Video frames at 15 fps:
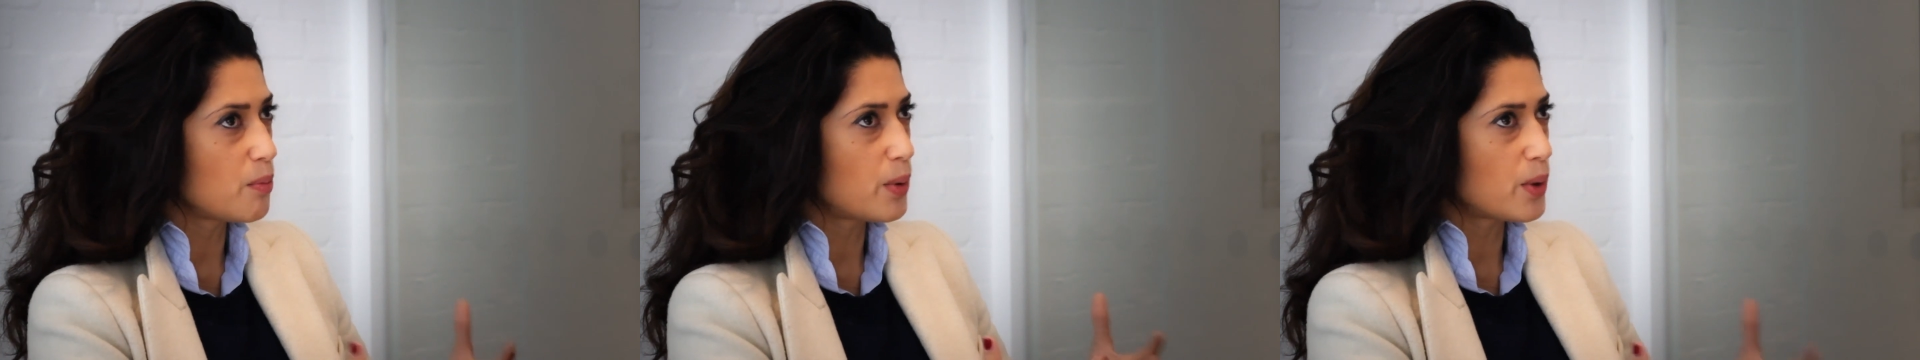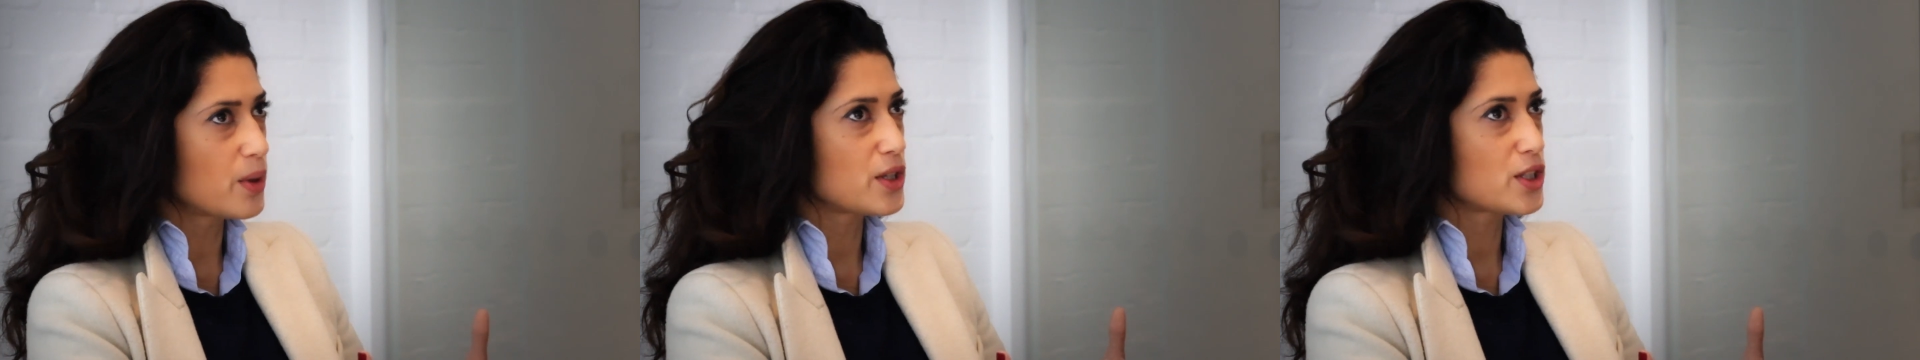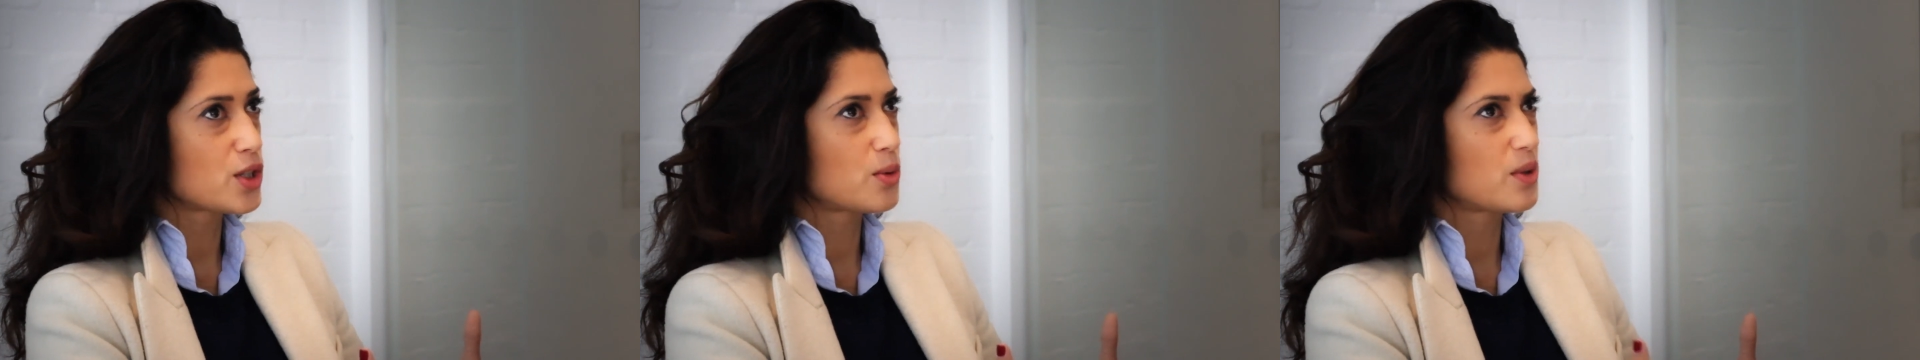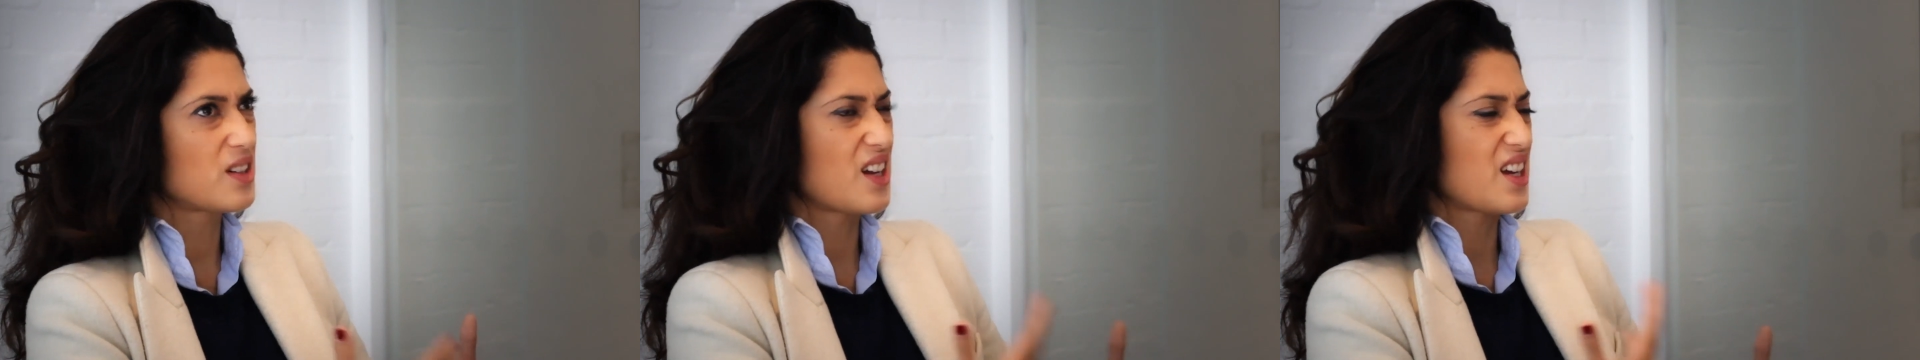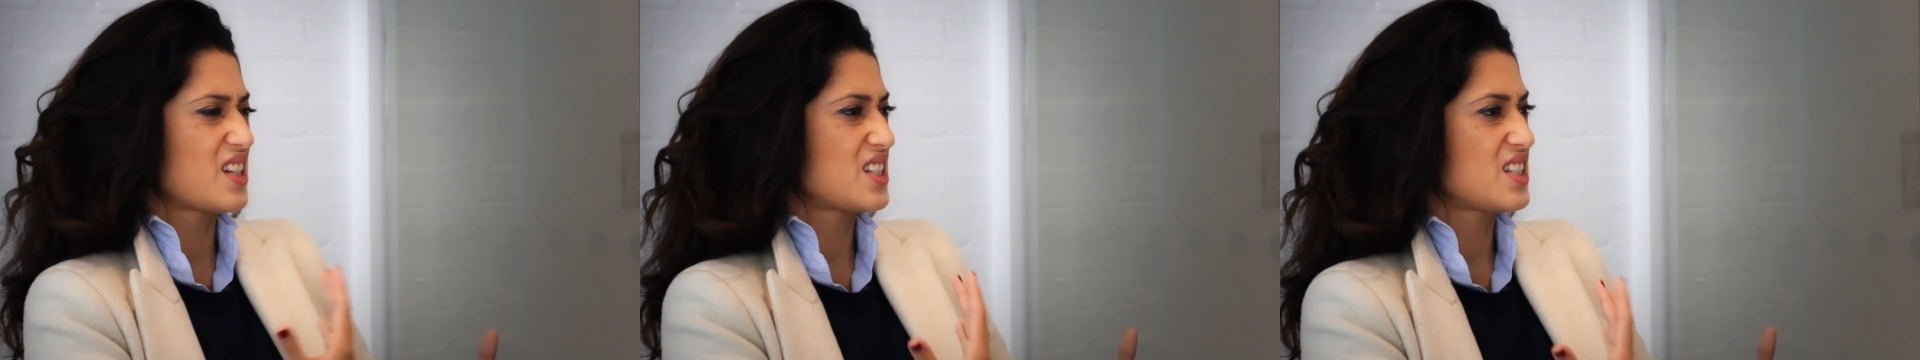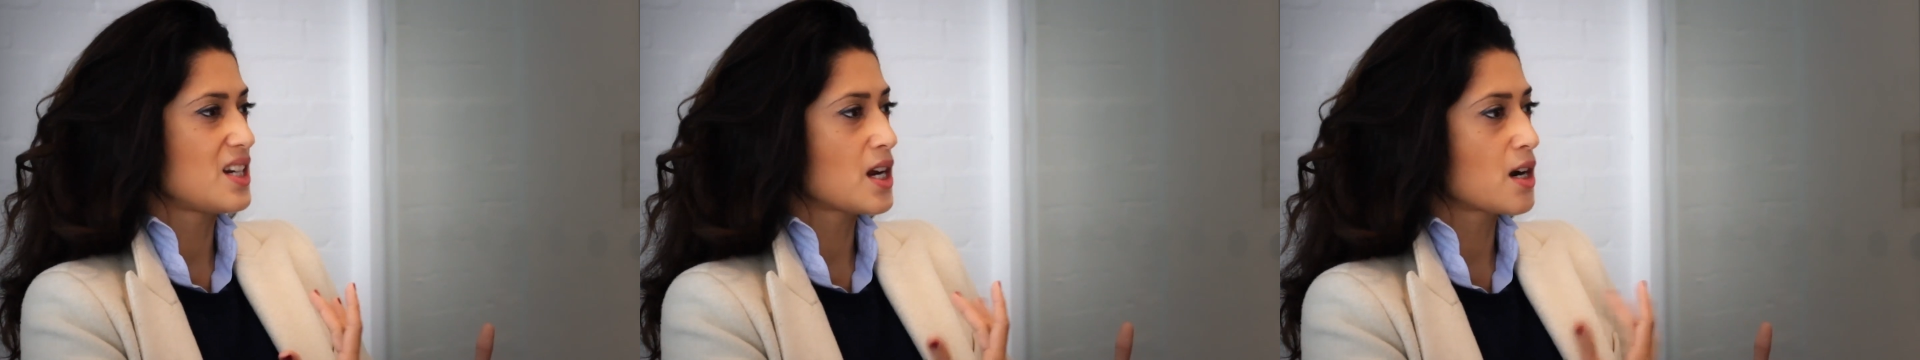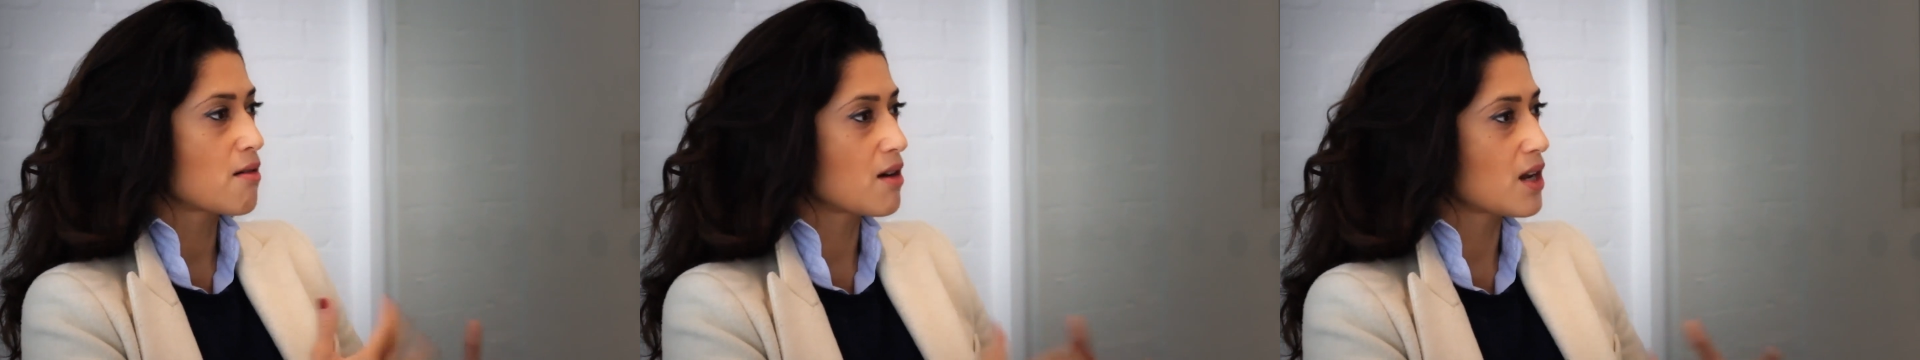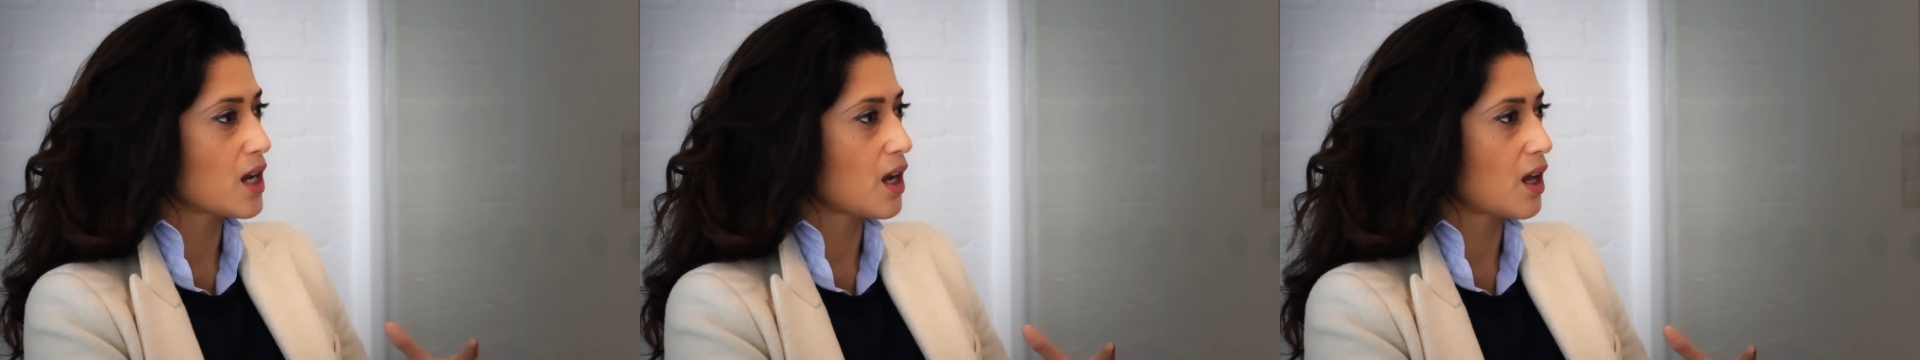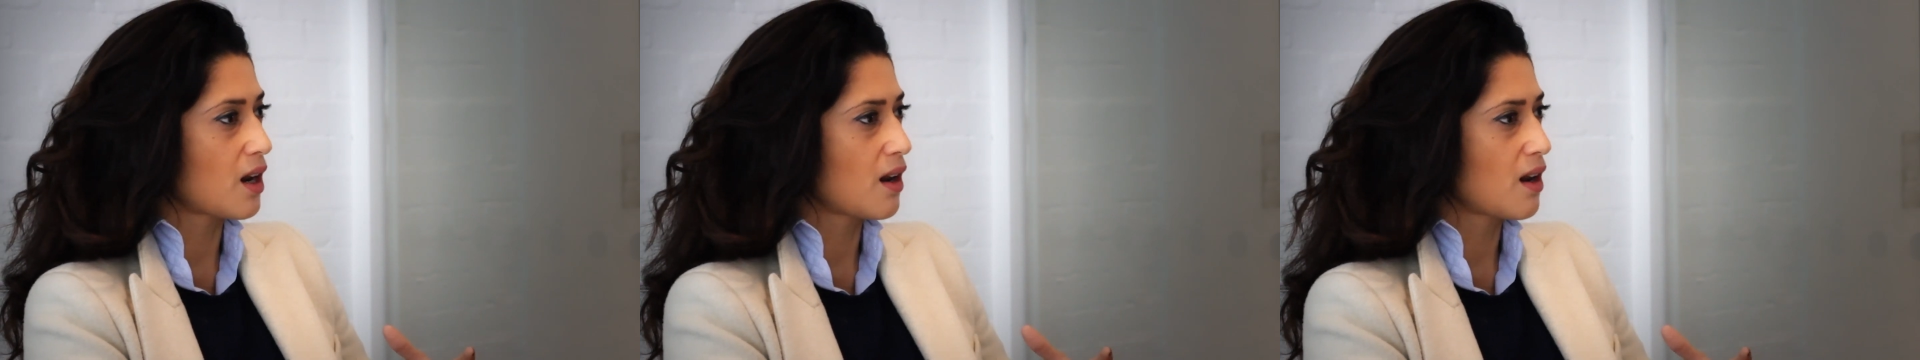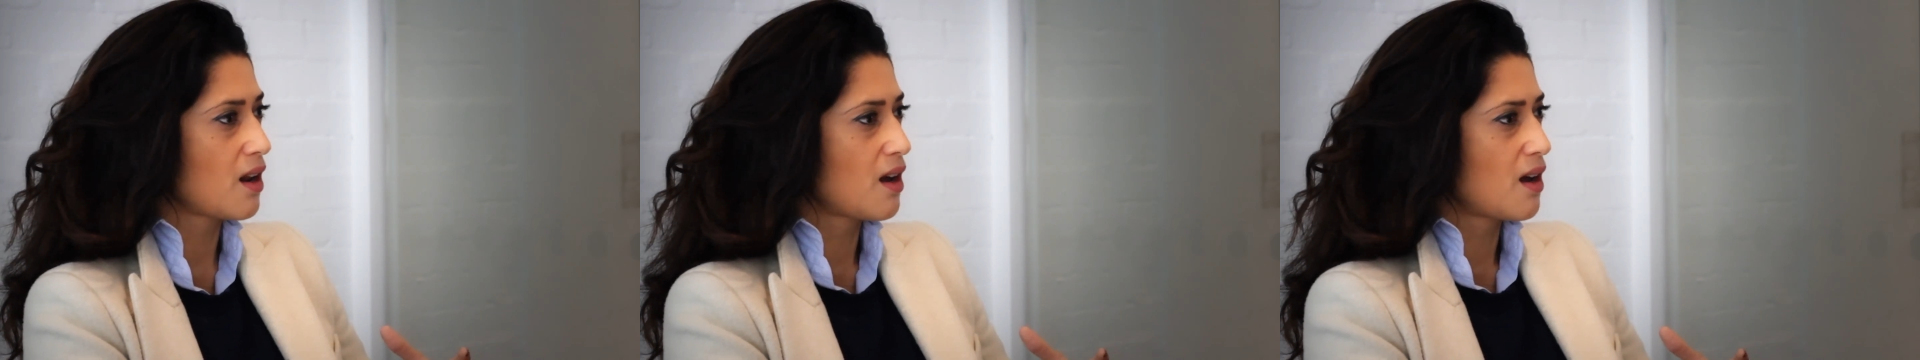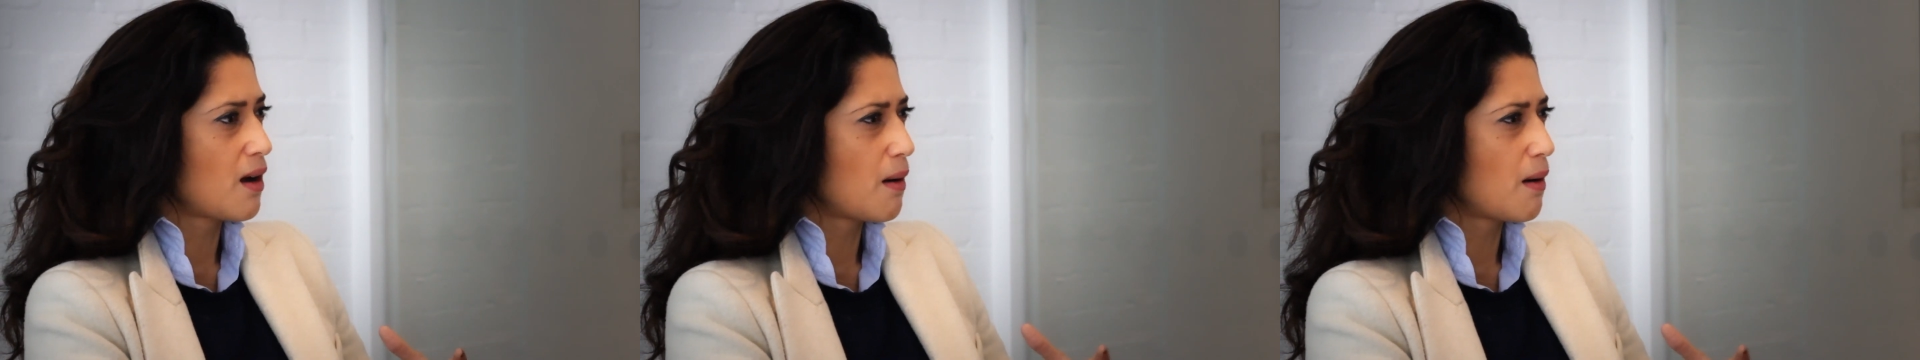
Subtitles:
boys who were like sniggering and